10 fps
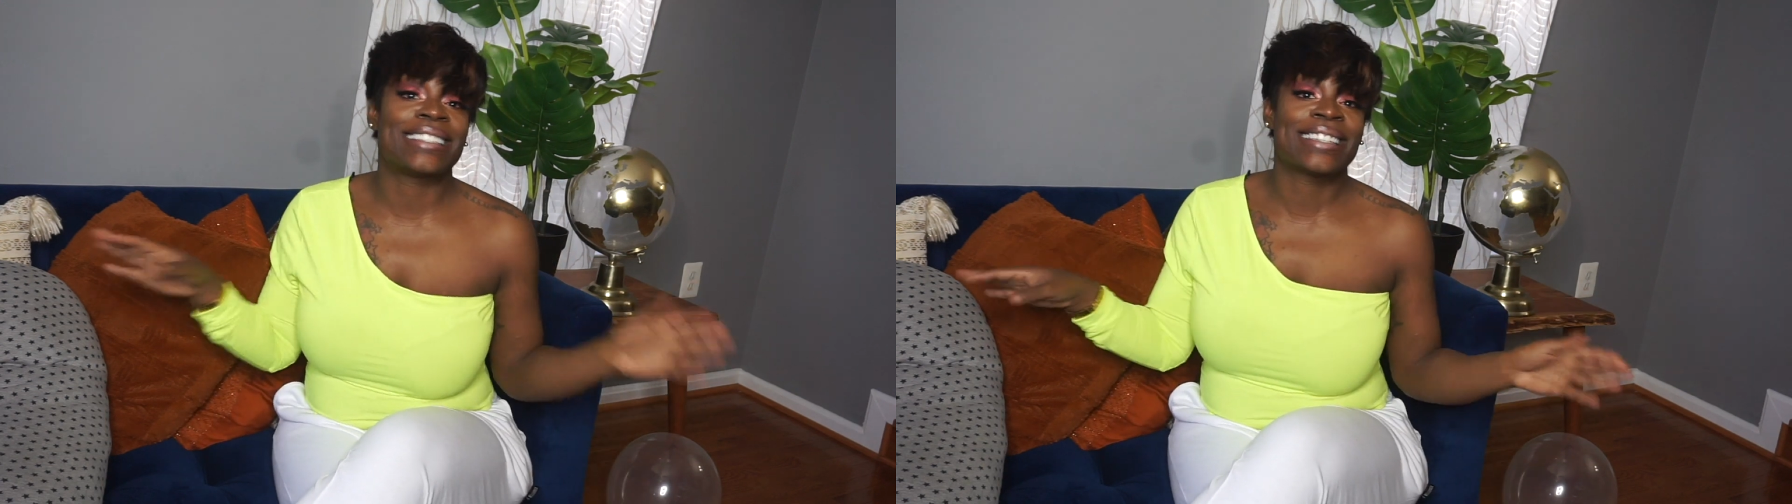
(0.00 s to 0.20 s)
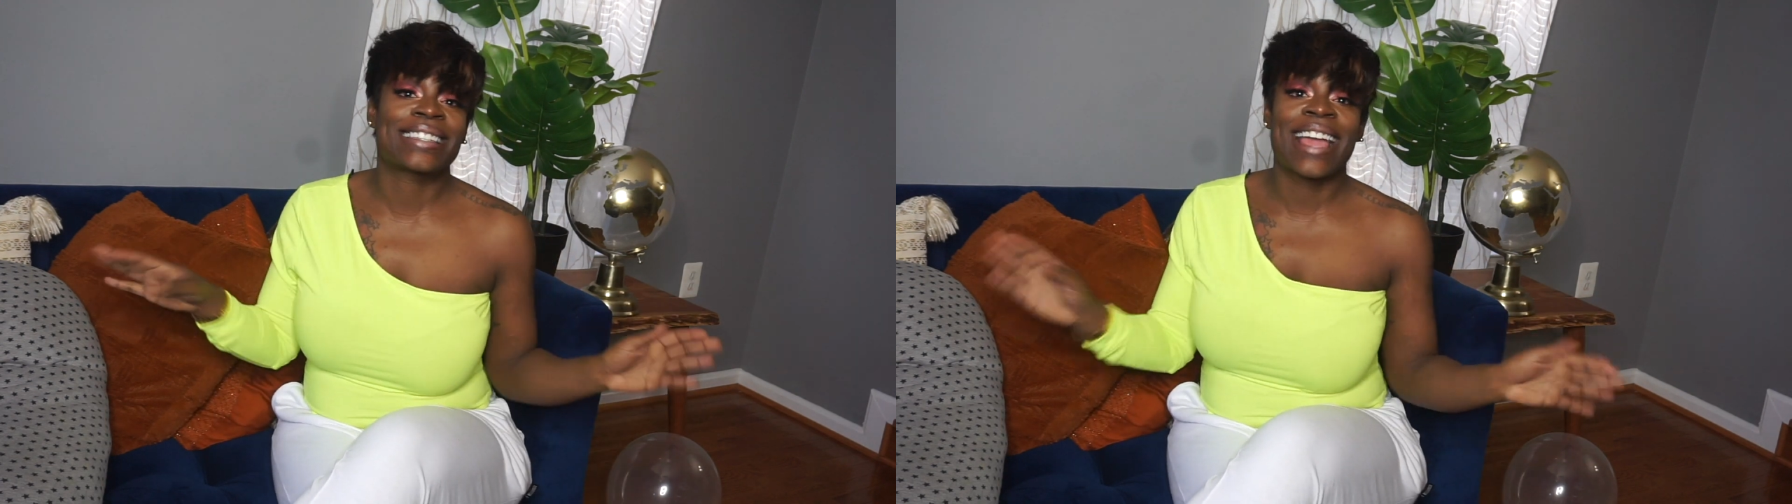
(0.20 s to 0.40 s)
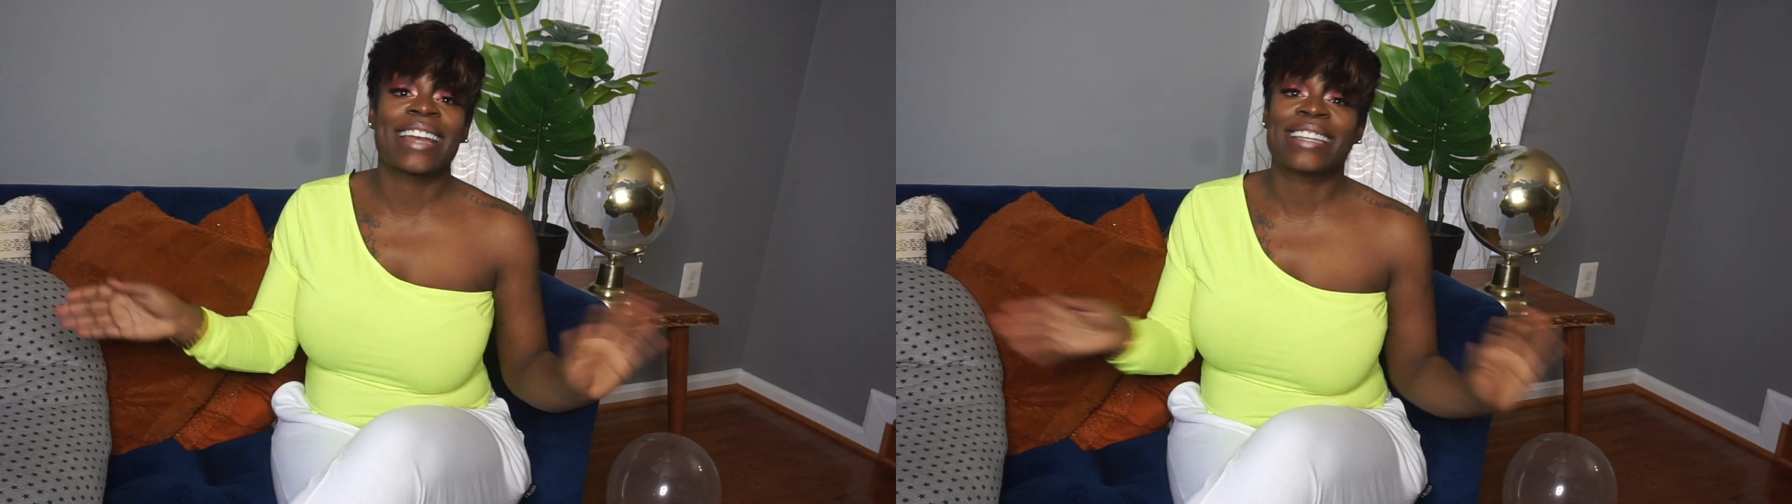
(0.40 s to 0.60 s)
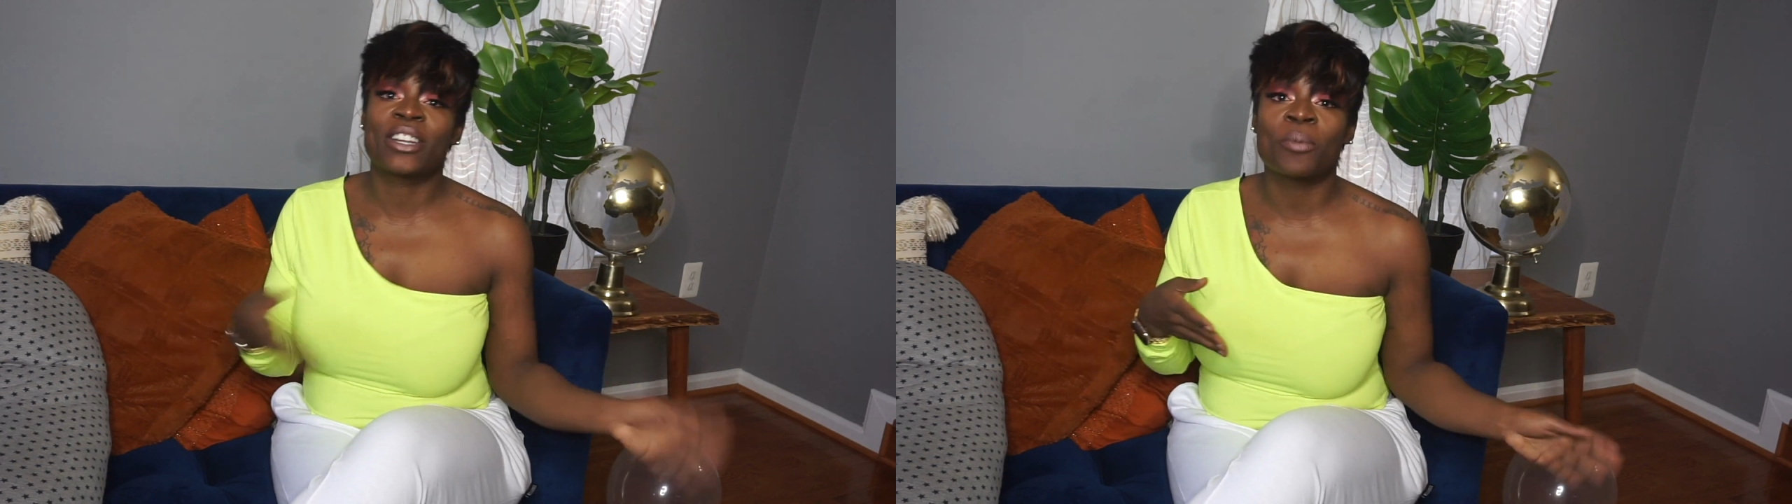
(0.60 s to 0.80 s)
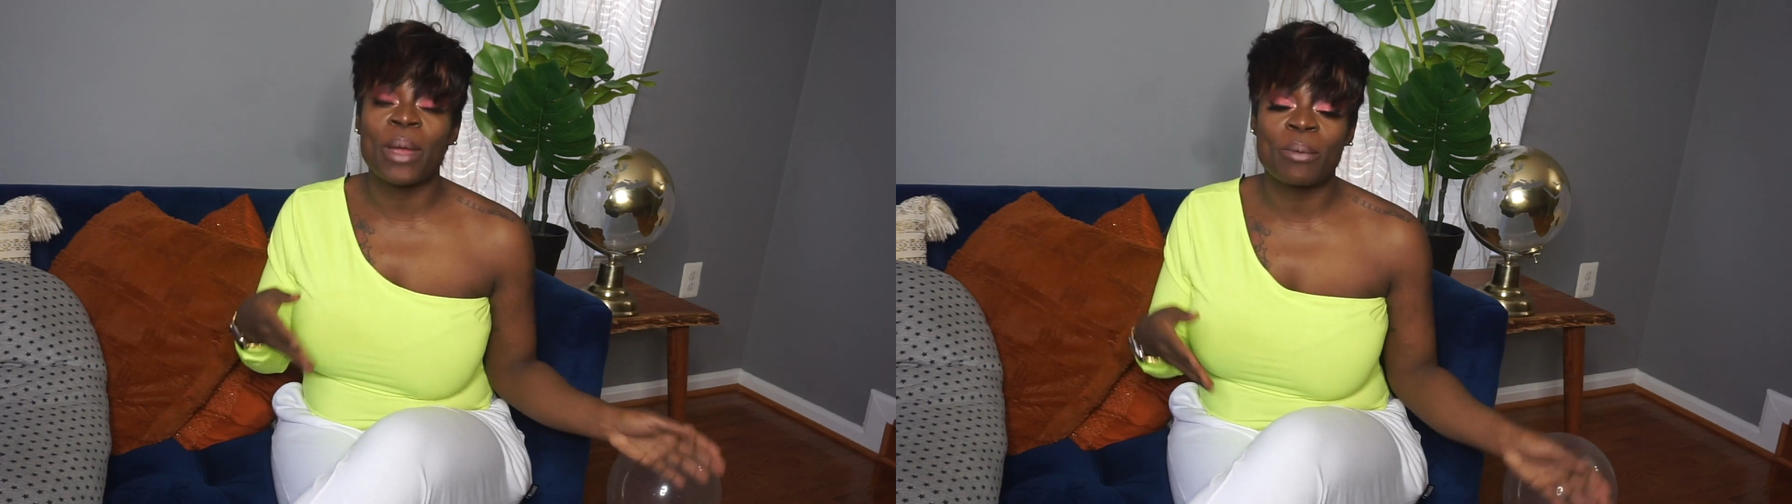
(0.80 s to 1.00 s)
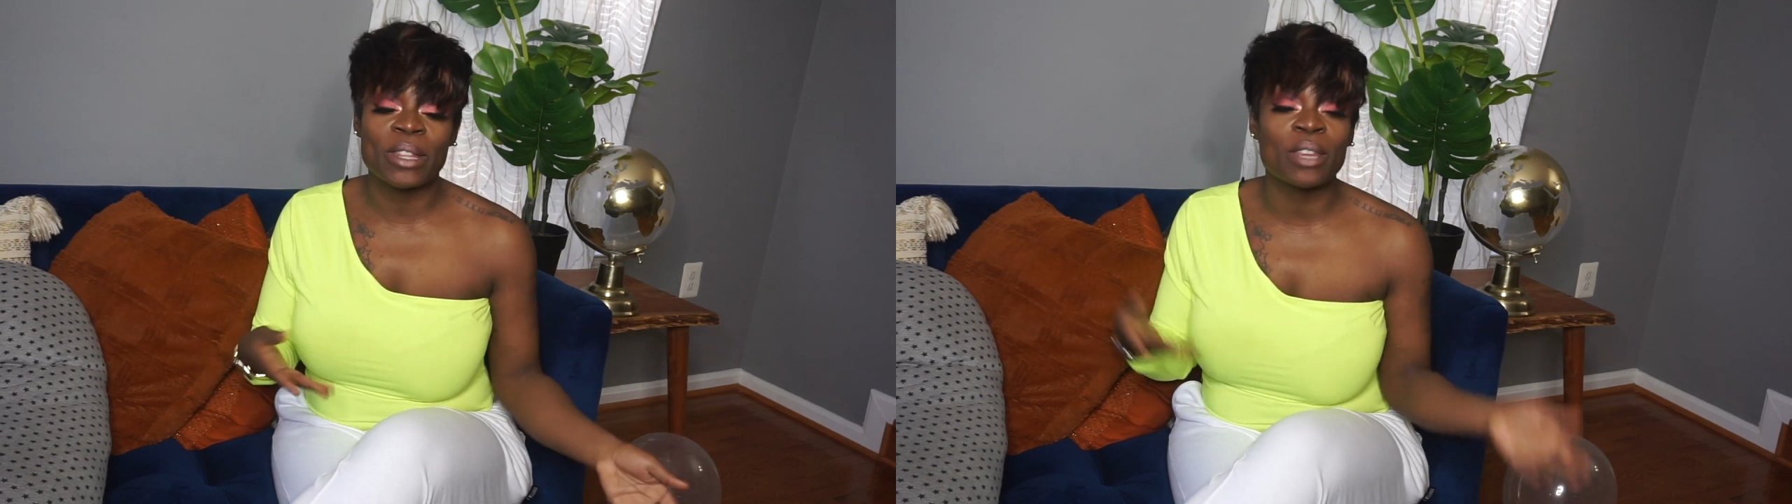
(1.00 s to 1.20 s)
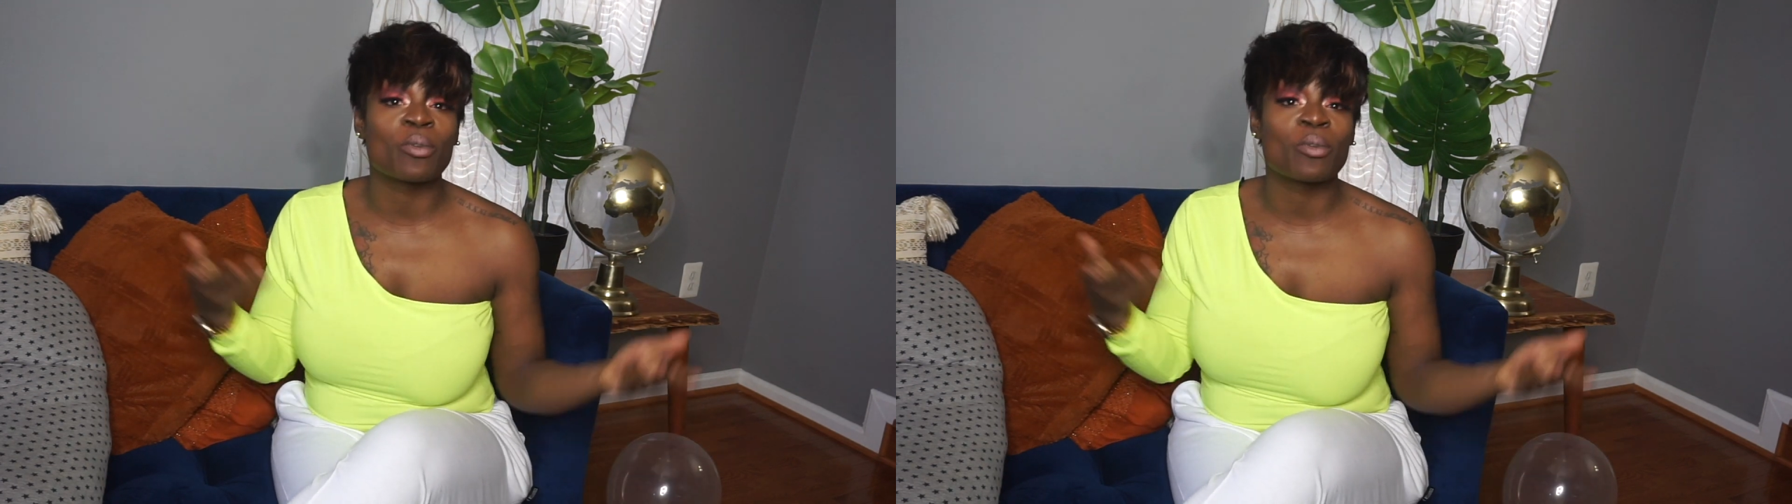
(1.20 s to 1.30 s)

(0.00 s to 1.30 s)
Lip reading: just kind of did away with it,